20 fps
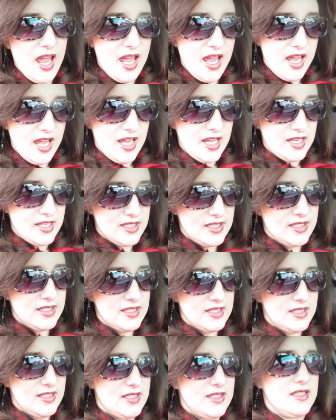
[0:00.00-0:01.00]

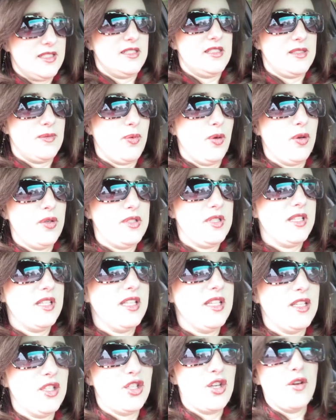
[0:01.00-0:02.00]
And
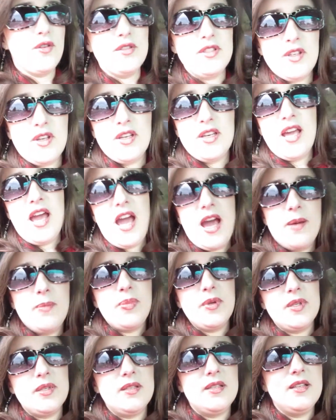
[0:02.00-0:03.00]
supposedly the show is going to
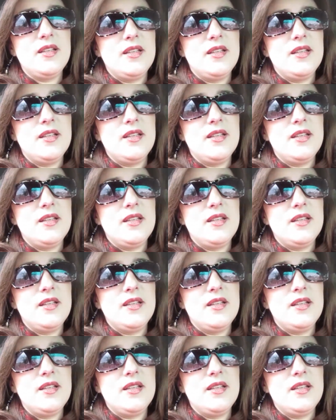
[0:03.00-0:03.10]
happen.